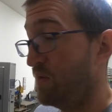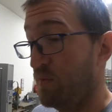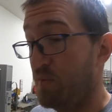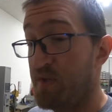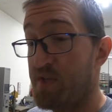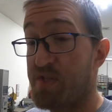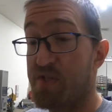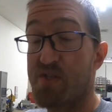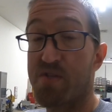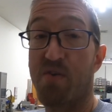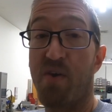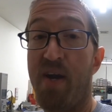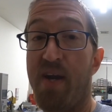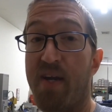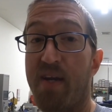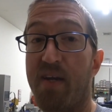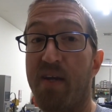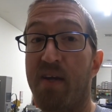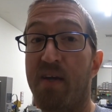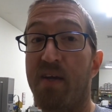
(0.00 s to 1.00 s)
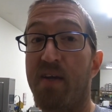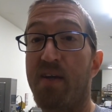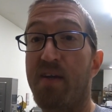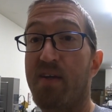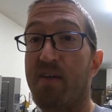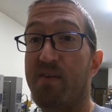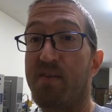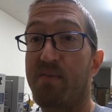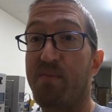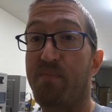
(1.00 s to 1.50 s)
which is great.
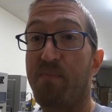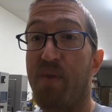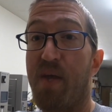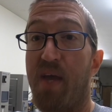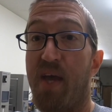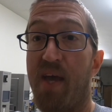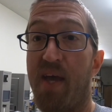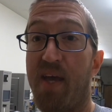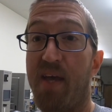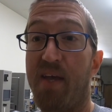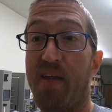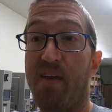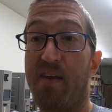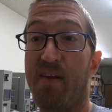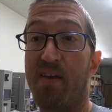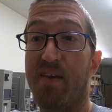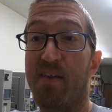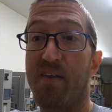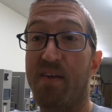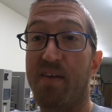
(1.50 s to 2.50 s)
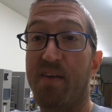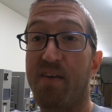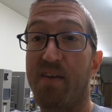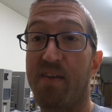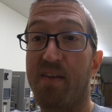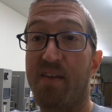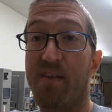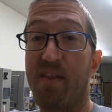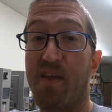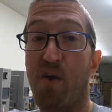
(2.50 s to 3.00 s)
And
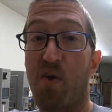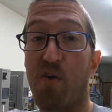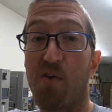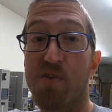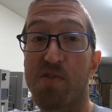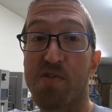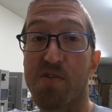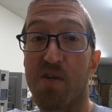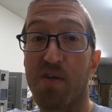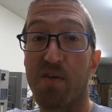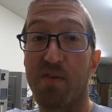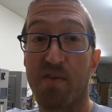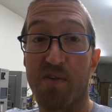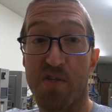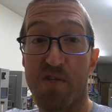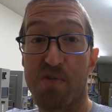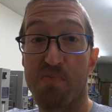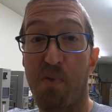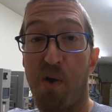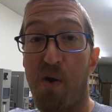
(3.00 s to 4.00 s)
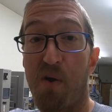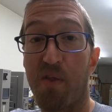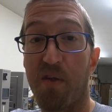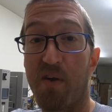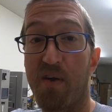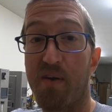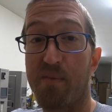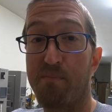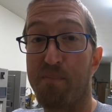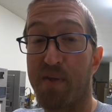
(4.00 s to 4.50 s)
they're
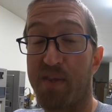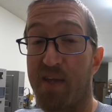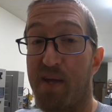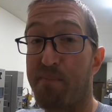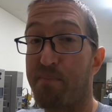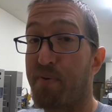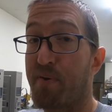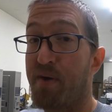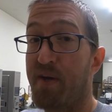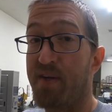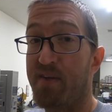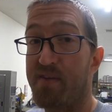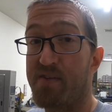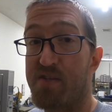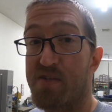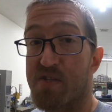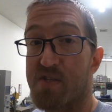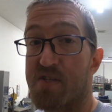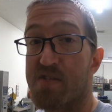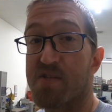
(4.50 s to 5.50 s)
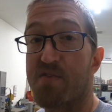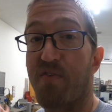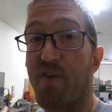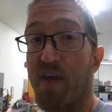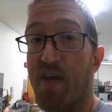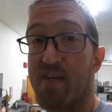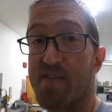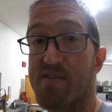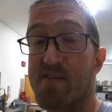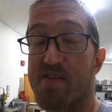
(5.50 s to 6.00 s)
smaller, but they print just as
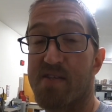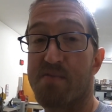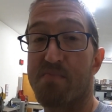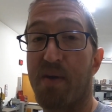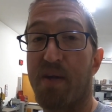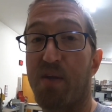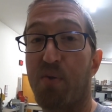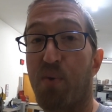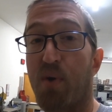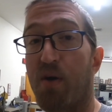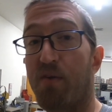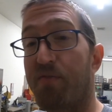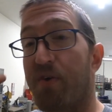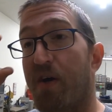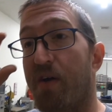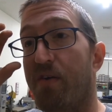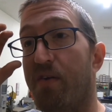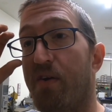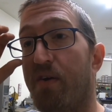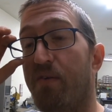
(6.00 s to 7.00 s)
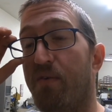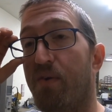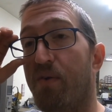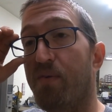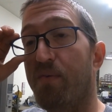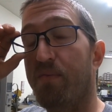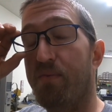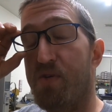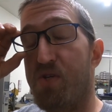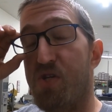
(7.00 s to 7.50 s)
fast as my 1200, or
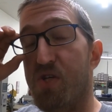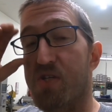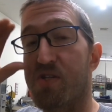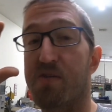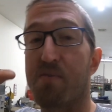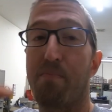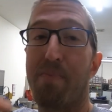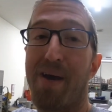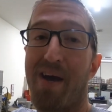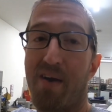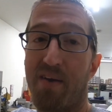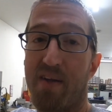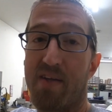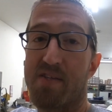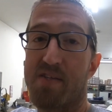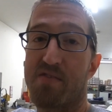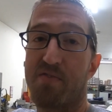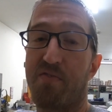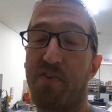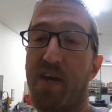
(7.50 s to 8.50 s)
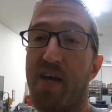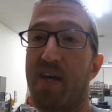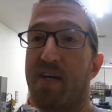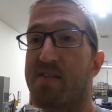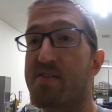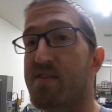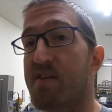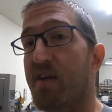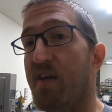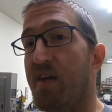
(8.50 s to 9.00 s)
just about as
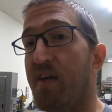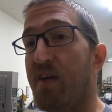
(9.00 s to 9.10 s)
fast.